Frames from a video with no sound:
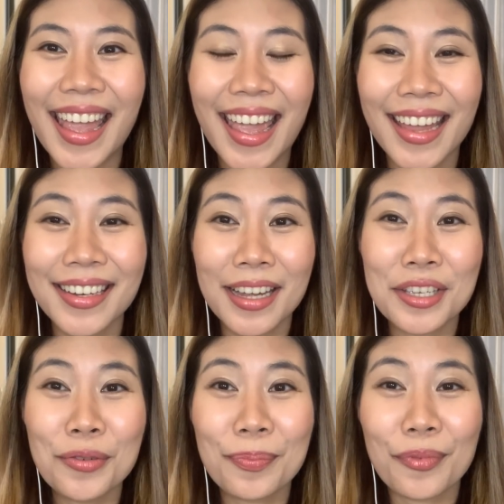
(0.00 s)
And
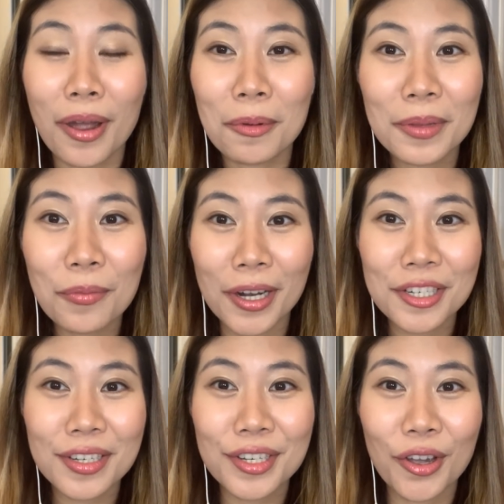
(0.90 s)
you probably
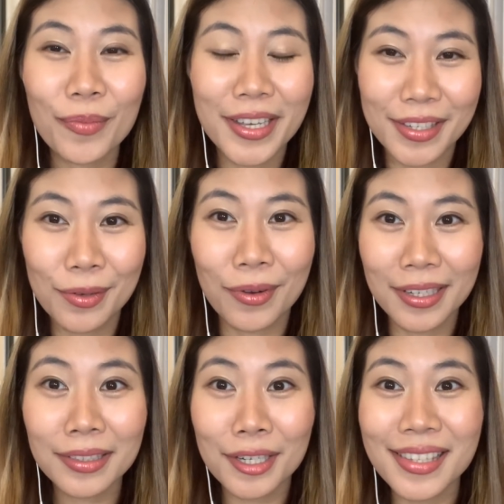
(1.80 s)
watch the show because you
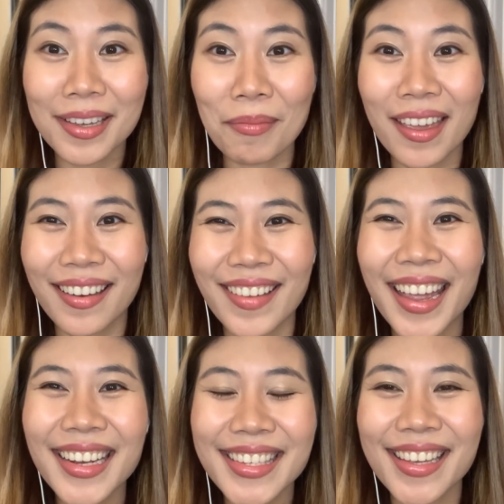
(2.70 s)
want to learn something,
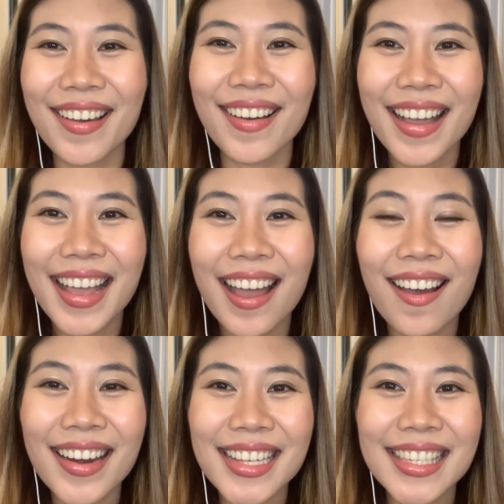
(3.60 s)
right? So
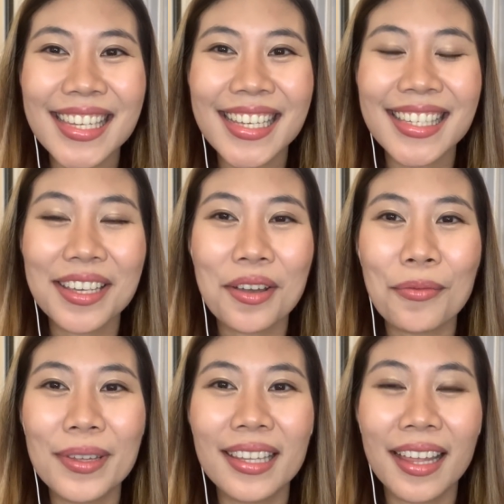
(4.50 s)
audiences,
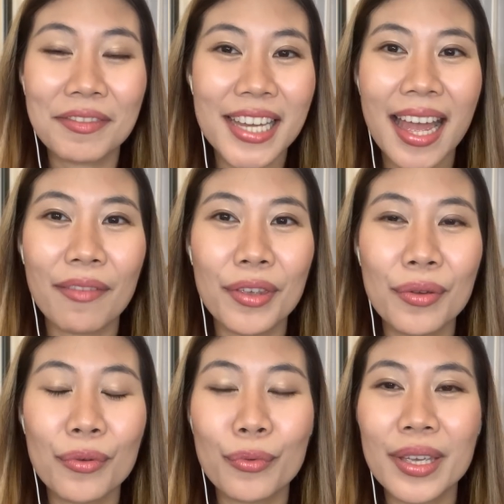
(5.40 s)
we love to have
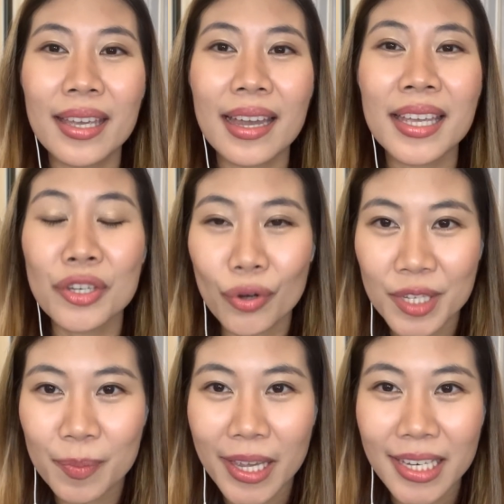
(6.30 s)
you. We enjoy
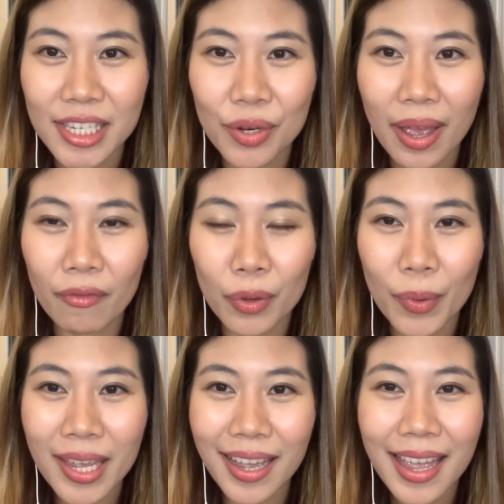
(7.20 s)
speaking to you every
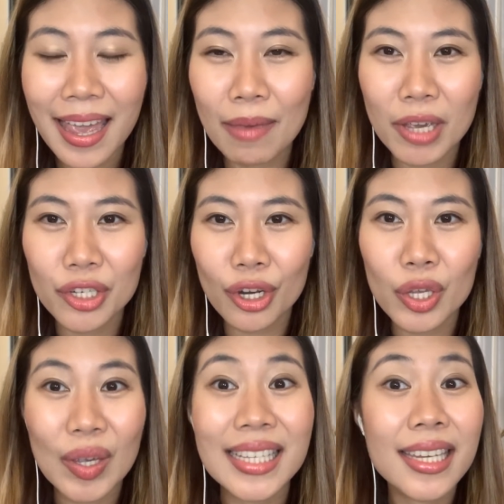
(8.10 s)
week. And make sure
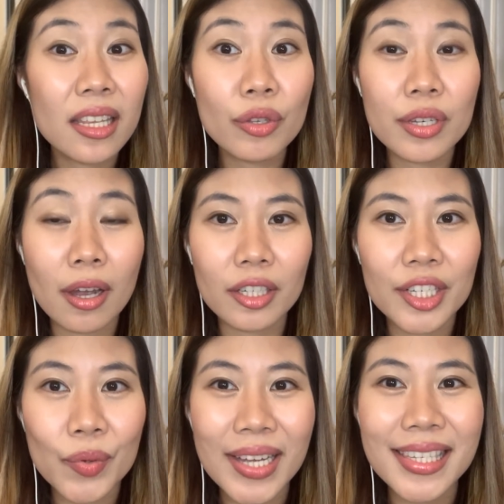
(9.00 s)
you continue to talk
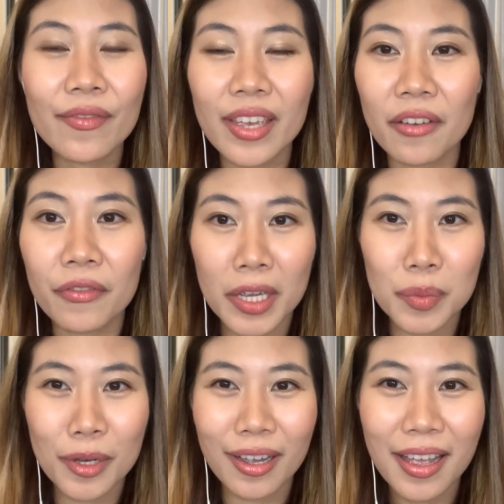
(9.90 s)
to us via
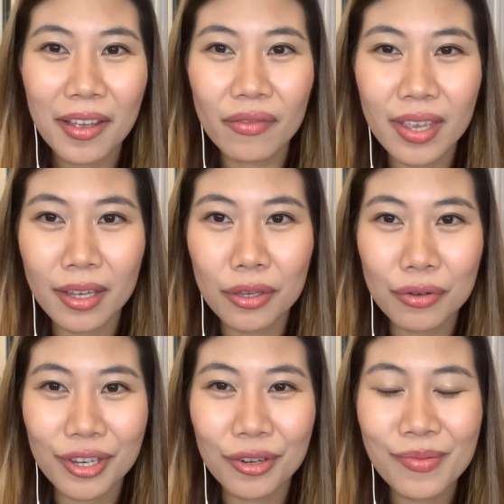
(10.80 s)
Facebook, via
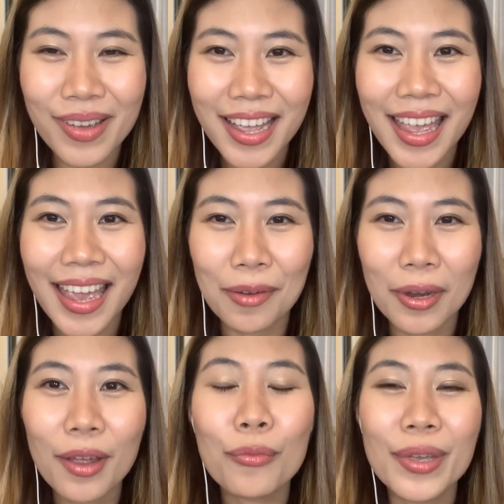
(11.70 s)
YouTube. And
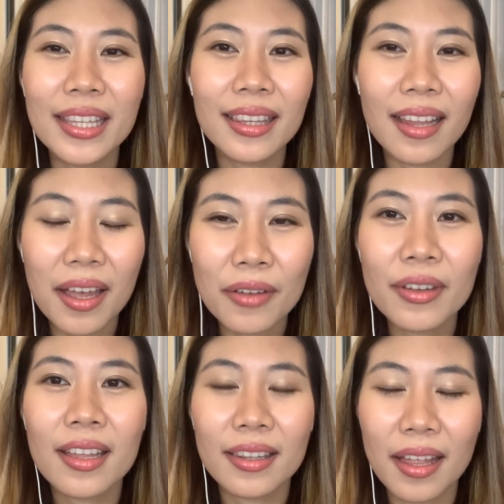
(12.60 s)
we'd love,
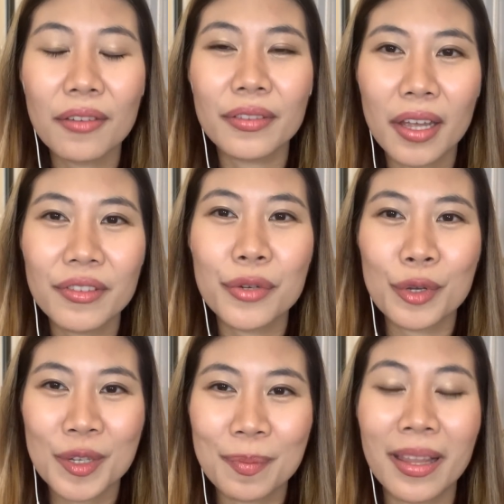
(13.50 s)
love, love to
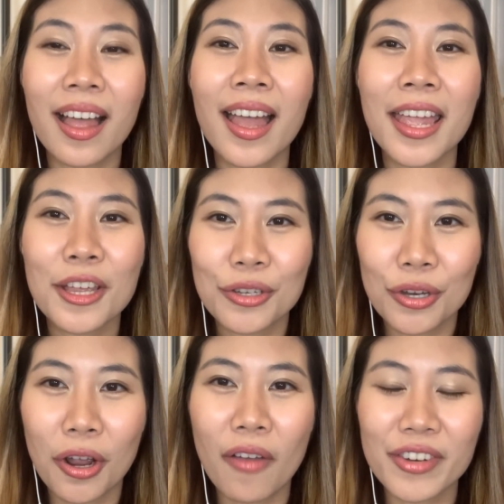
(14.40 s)
reply to
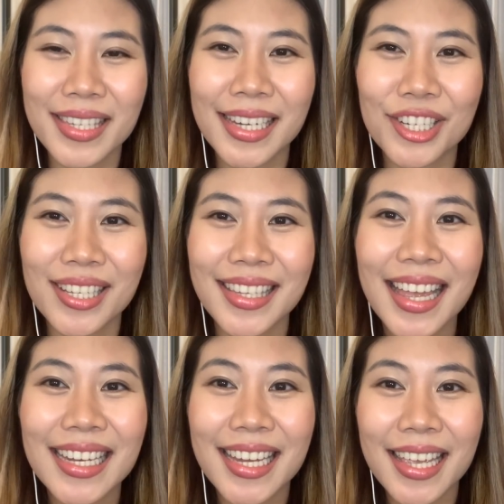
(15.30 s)
your conversations.
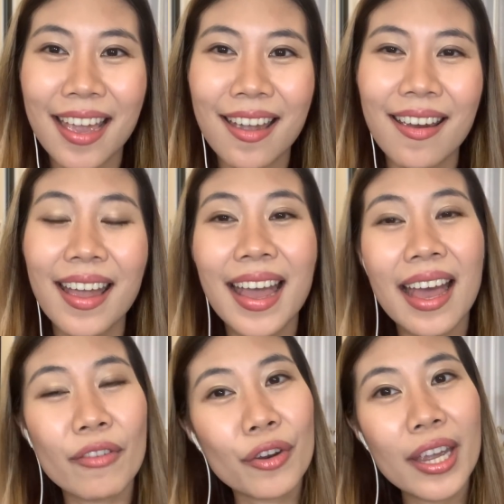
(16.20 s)
Take care,
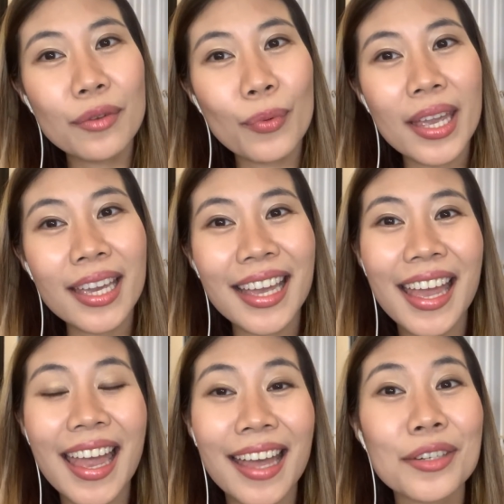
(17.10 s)
have a great week,
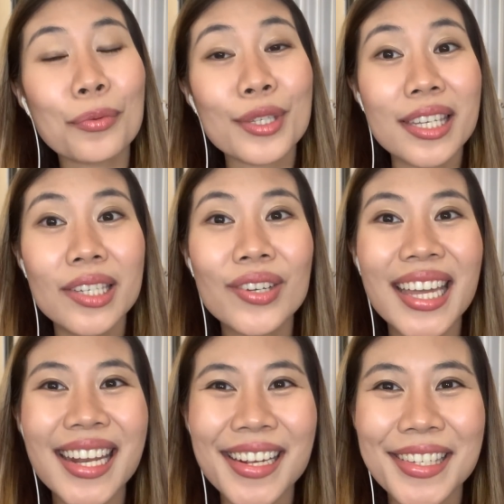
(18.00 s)
and we'll see you
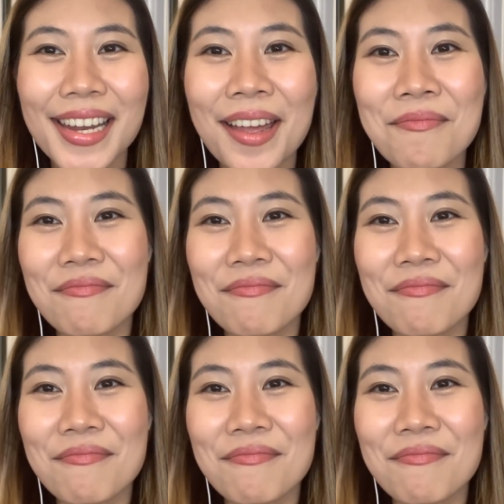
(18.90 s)
again next time.